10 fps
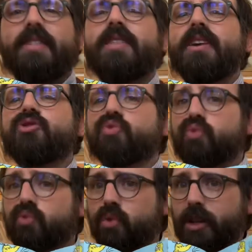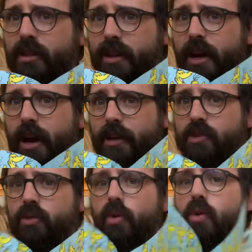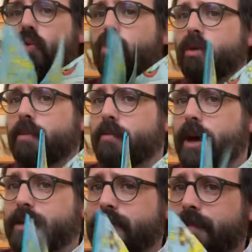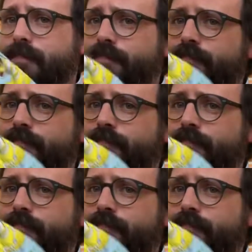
things really got into a horrible mess